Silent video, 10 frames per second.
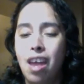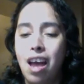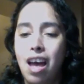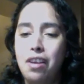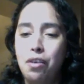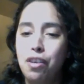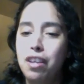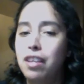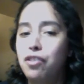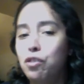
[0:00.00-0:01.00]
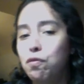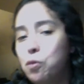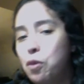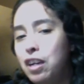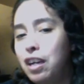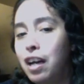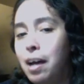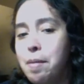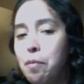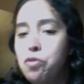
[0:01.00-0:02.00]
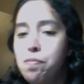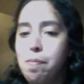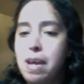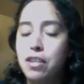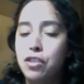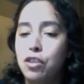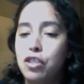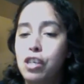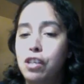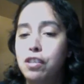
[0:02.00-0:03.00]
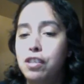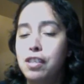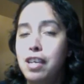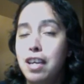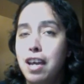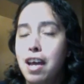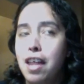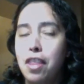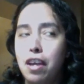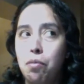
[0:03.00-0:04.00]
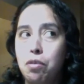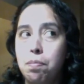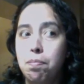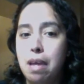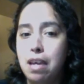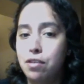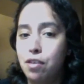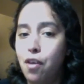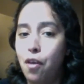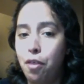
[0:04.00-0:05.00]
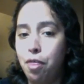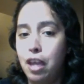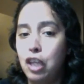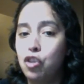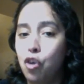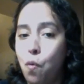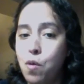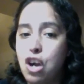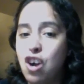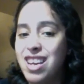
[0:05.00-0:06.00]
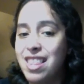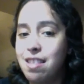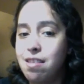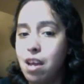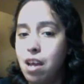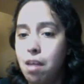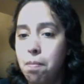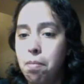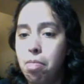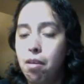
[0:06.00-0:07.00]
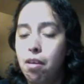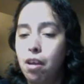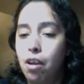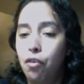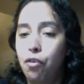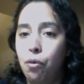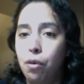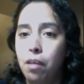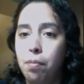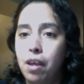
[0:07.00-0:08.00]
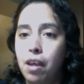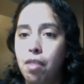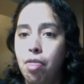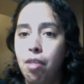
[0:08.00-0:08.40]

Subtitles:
I don't think that sorority comment was based on jealousy. I think it was based on other things going on at the time. So keep that